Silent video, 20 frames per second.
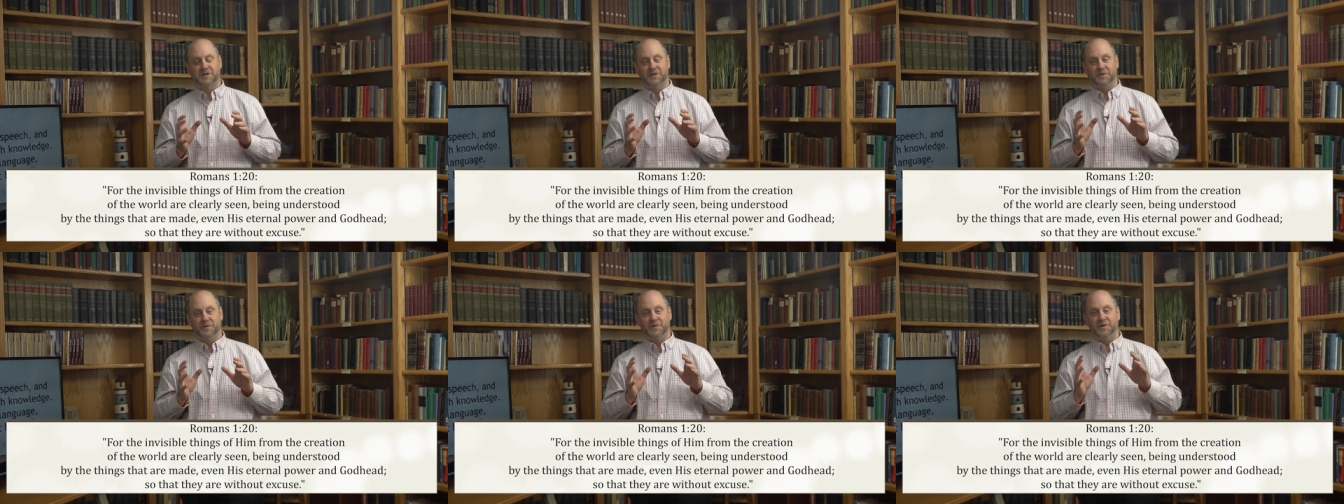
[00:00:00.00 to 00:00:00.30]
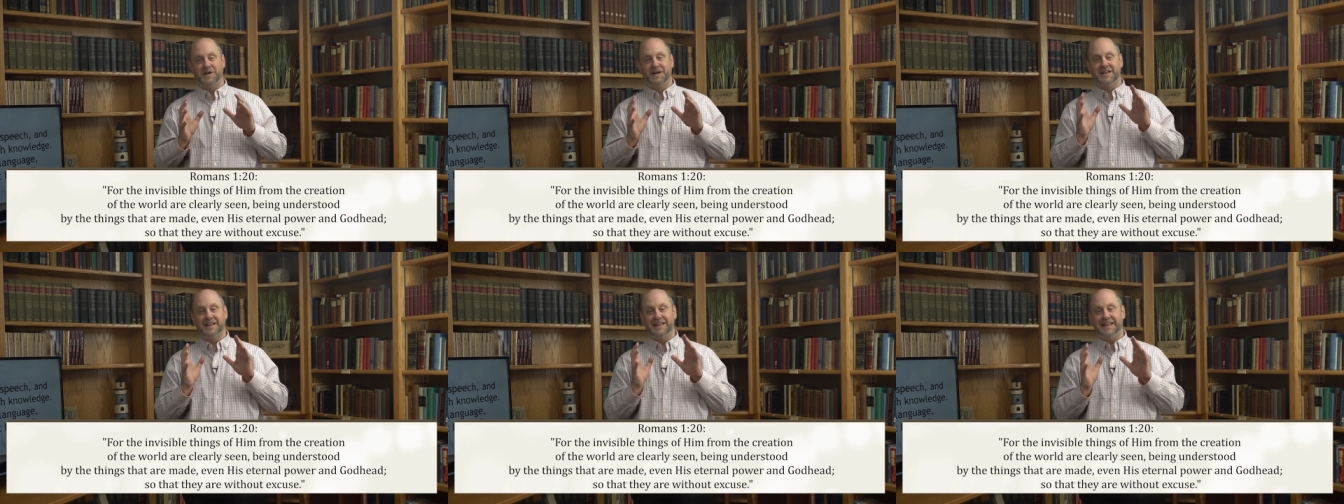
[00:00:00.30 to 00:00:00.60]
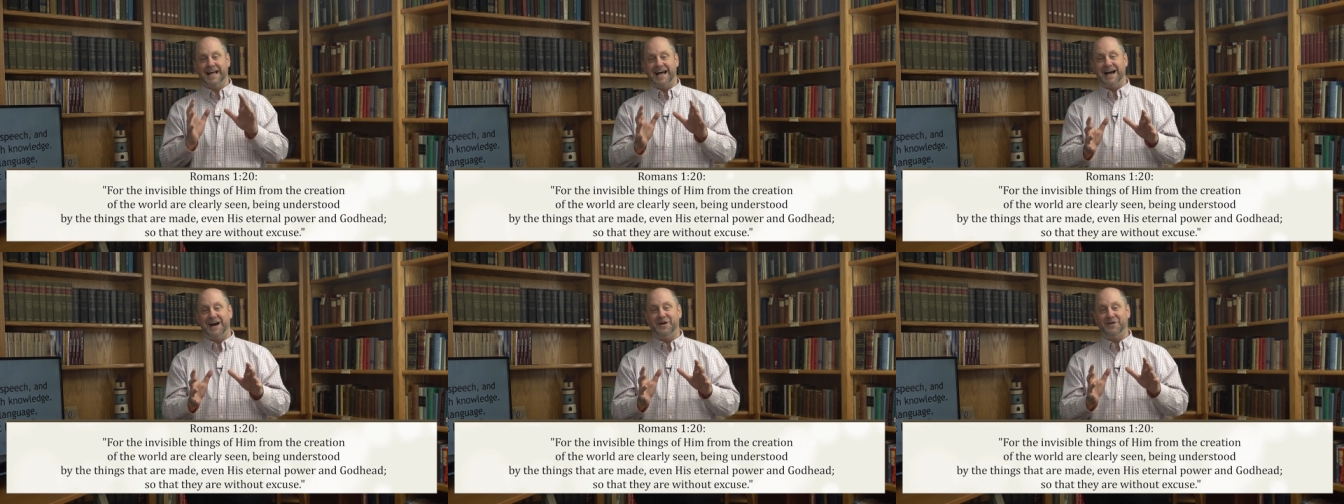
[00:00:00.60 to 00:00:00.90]
glory
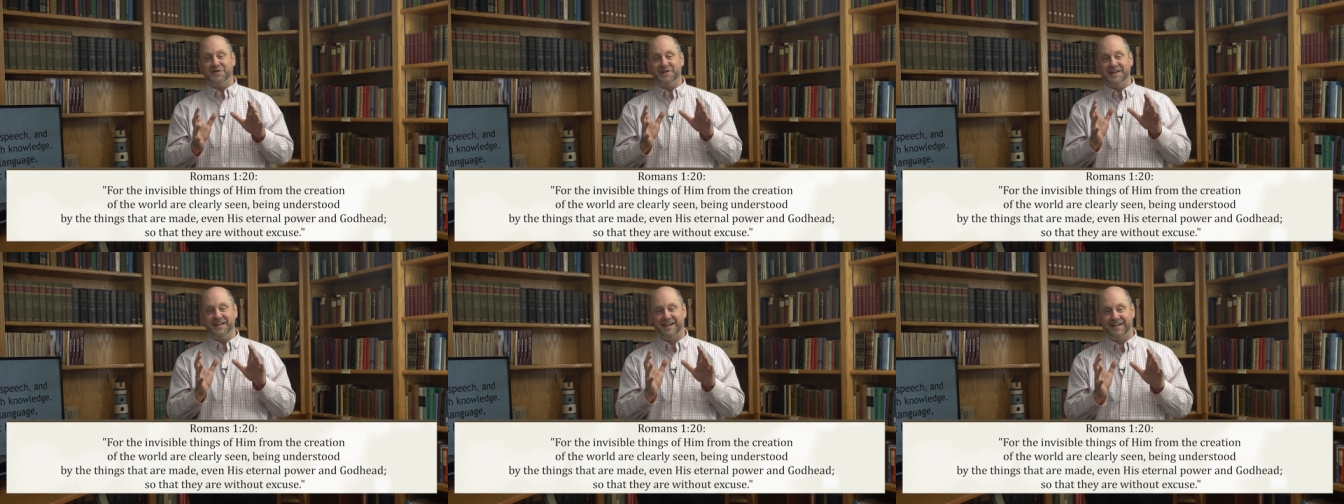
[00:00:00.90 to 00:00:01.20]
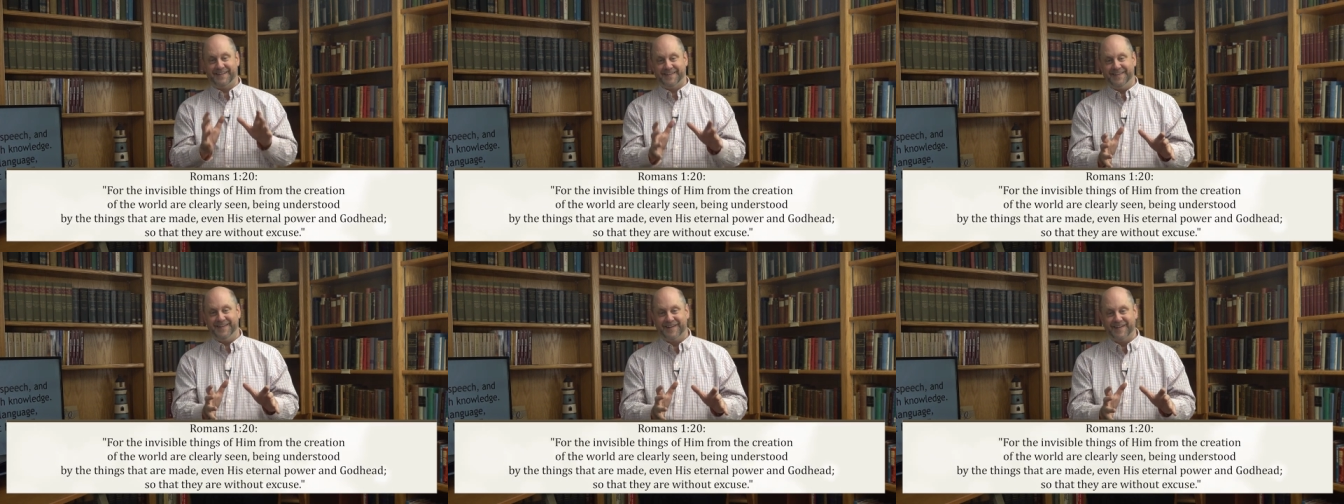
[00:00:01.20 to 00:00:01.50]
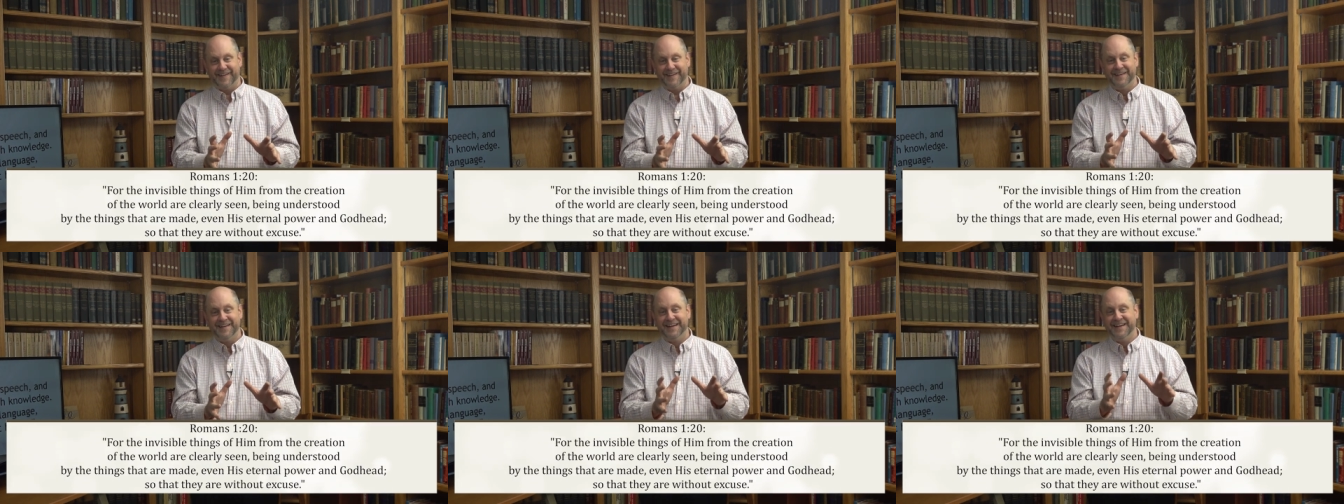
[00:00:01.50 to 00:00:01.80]
loud and
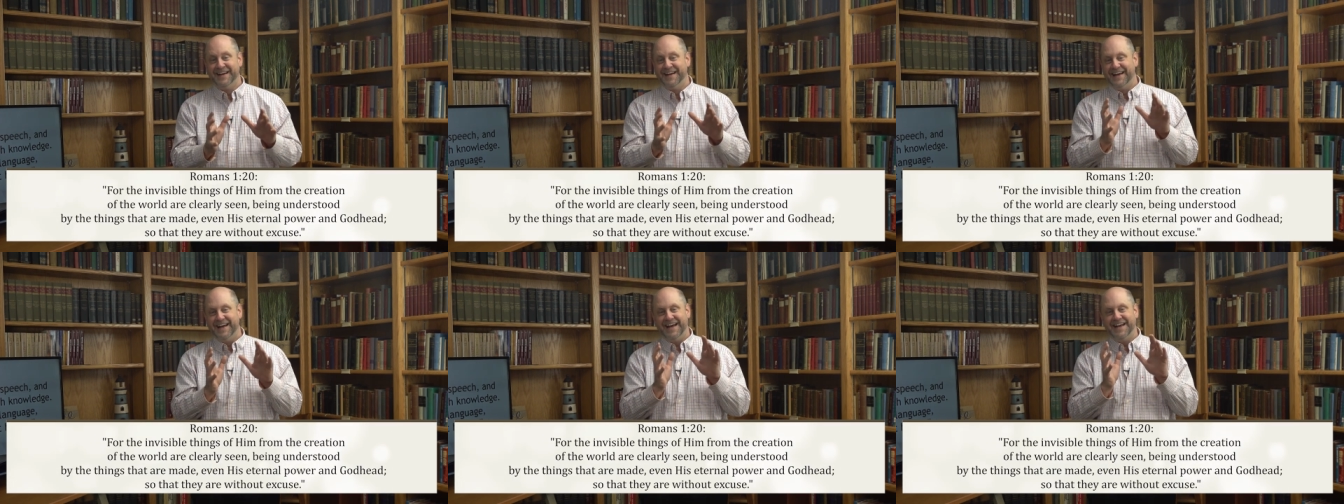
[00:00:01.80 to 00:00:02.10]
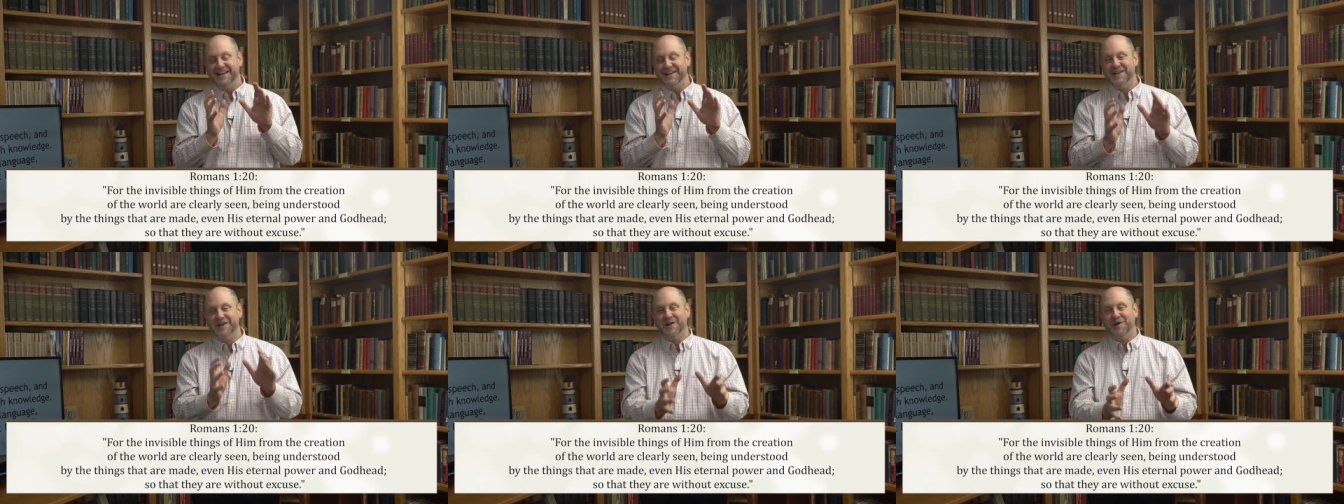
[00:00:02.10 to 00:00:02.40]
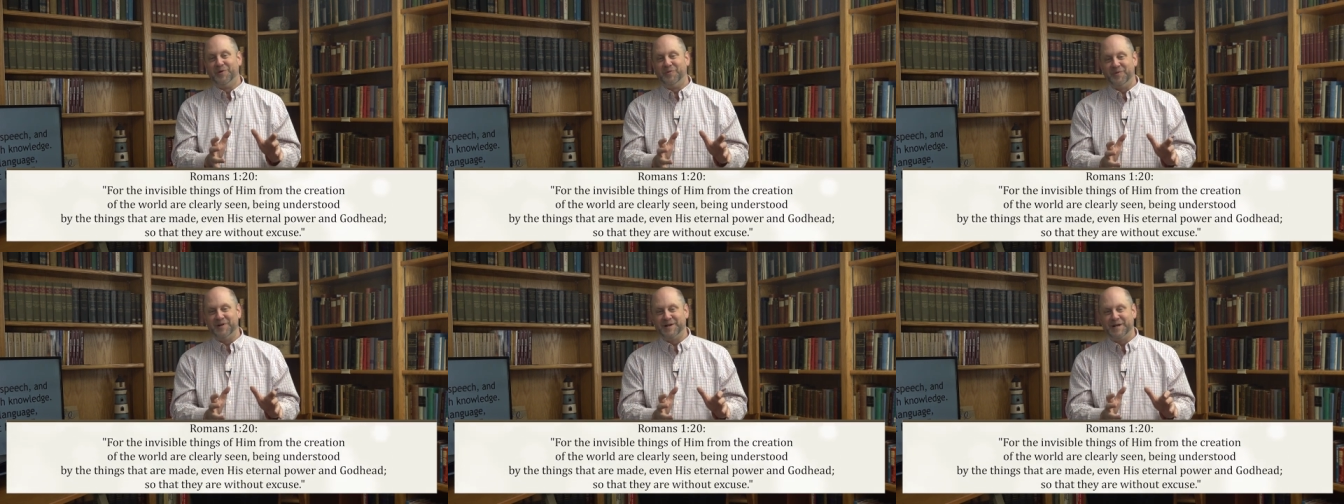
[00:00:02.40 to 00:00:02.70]
clear, and
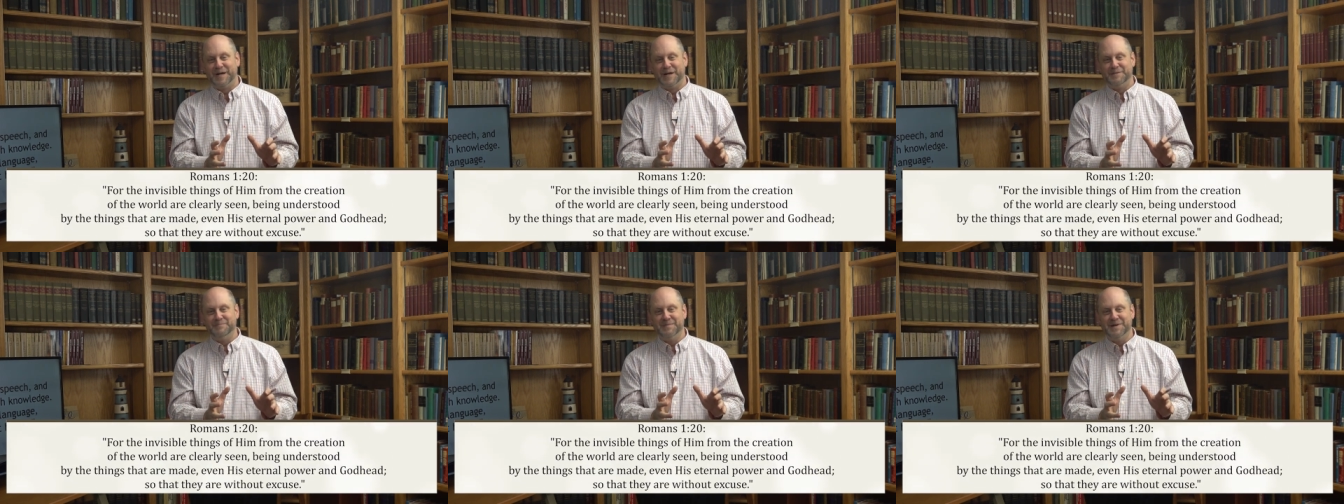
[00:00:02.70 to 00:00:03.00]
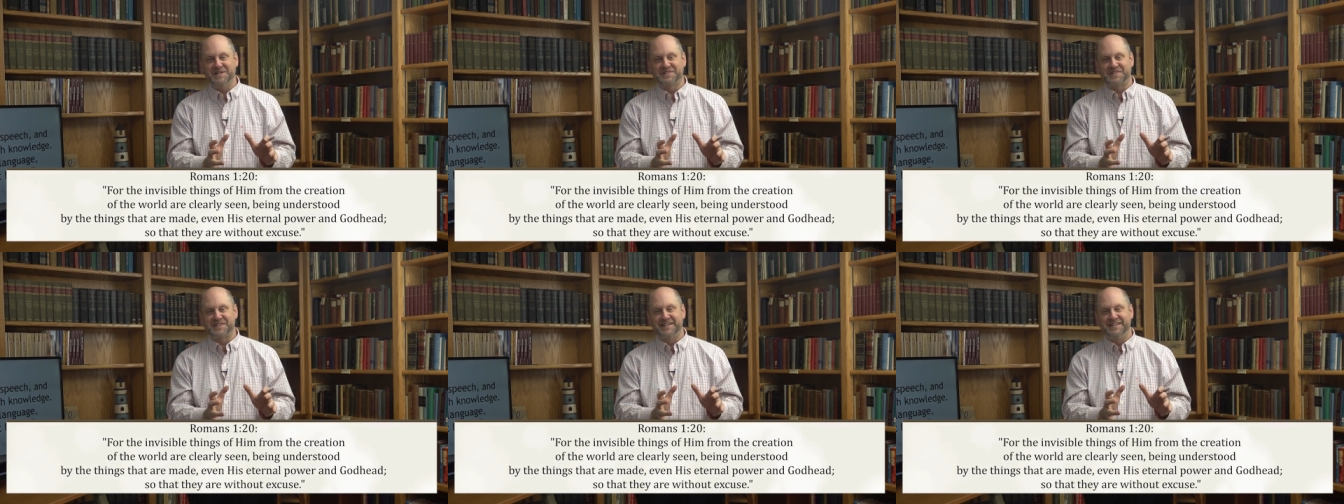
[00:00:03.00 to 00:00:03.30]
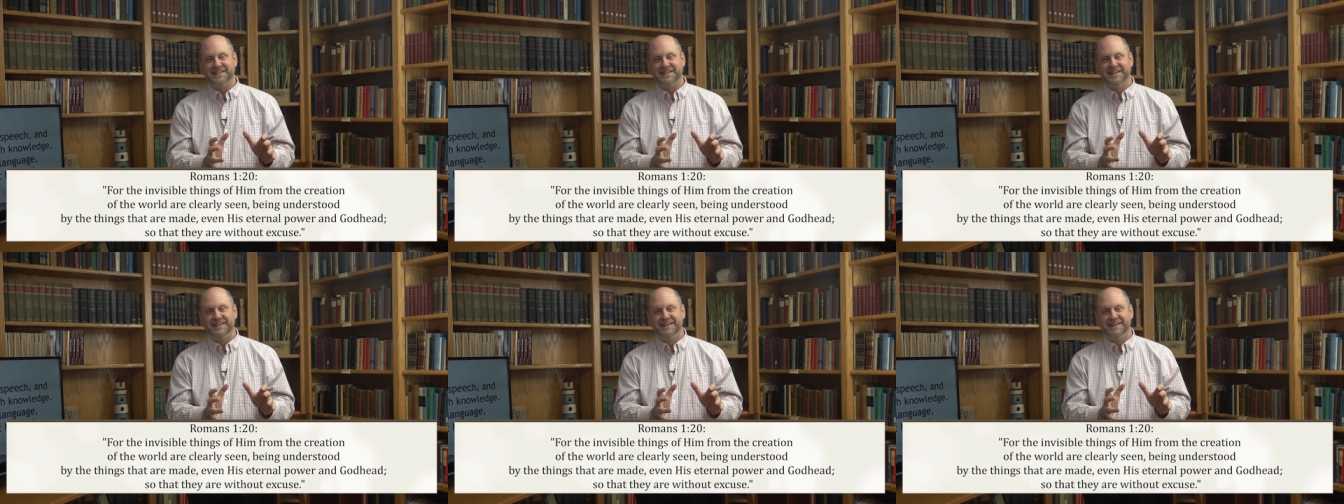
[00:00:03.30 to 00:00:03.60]
no one can miss it.